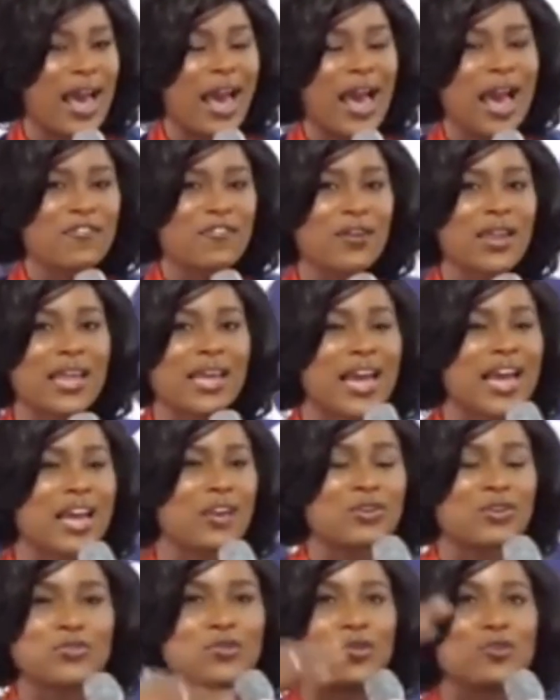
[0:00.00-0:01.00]
I felt like I
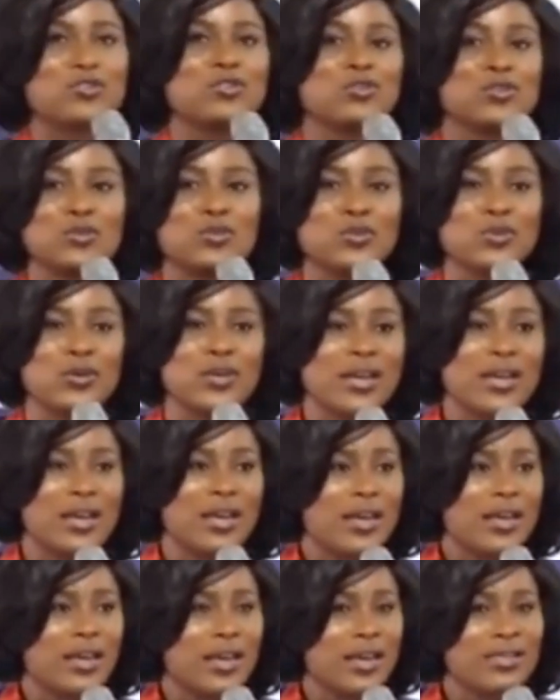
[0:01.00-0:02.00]
had grown to
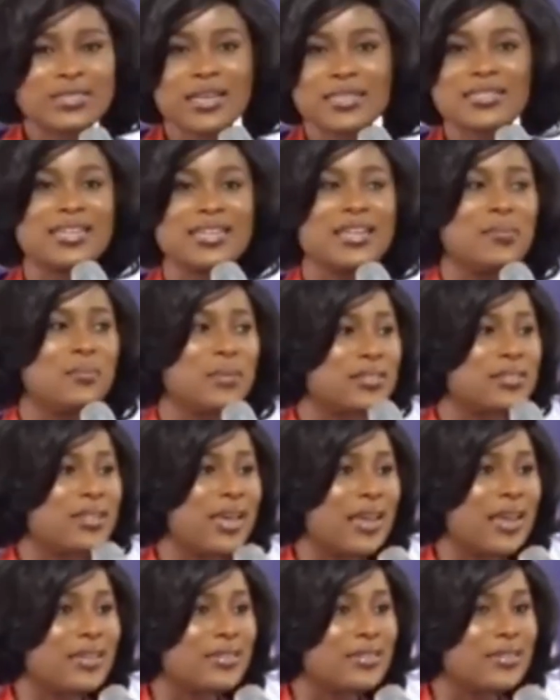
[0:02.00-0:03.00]
a certain limit,
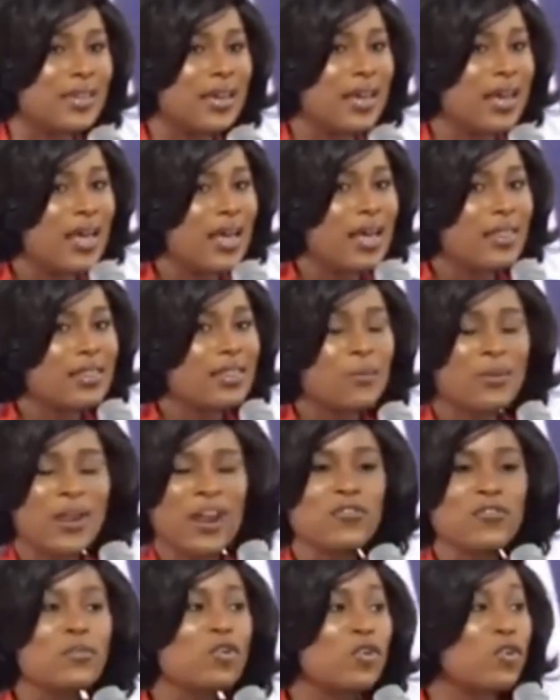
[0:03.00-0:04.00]
and the
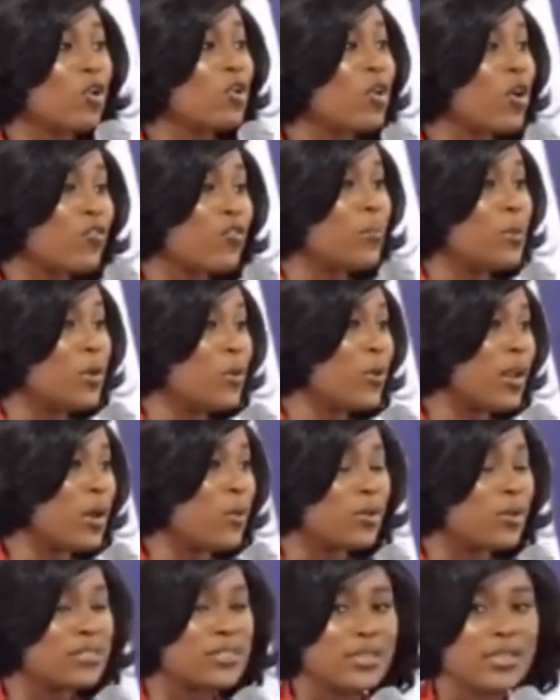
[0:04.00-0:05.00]
platform could not offer me what I
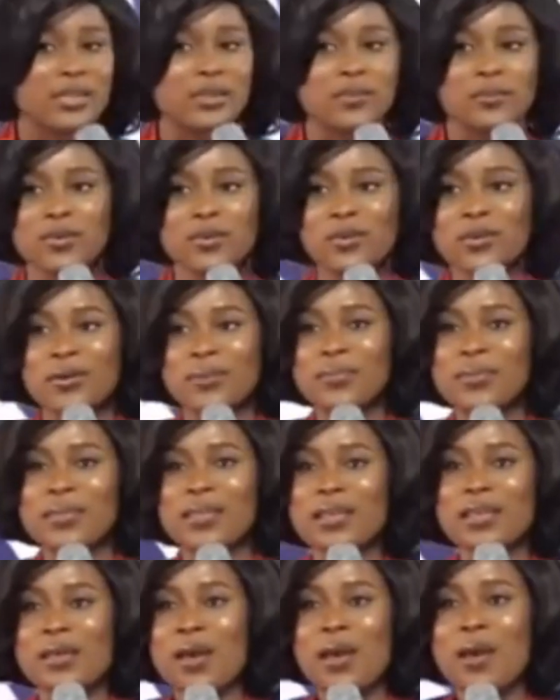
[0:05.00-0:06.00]
wanted anymore.
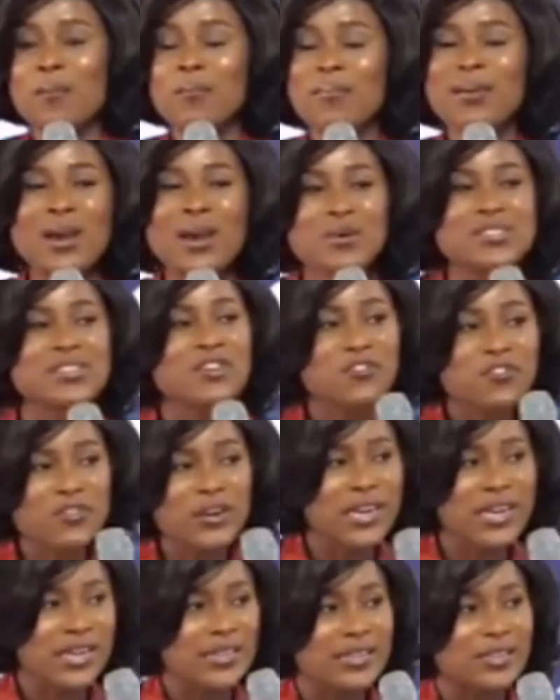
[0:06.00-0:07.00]
But I was
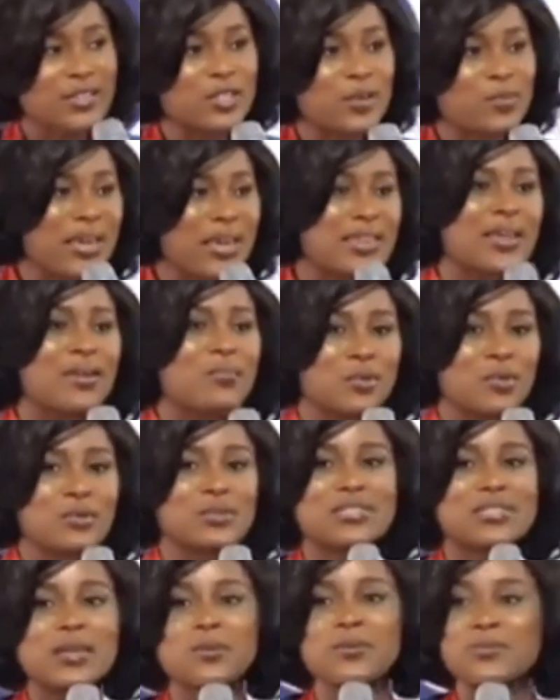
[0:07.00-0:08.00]
afraid to make that
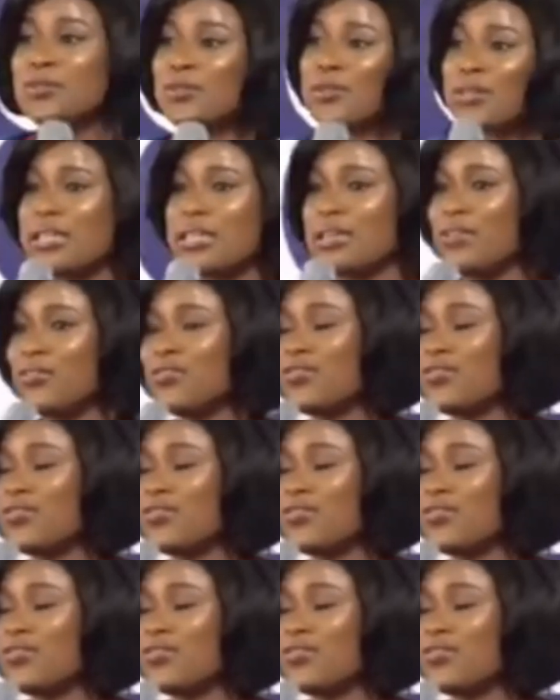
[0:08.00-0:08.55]
bold step to leave.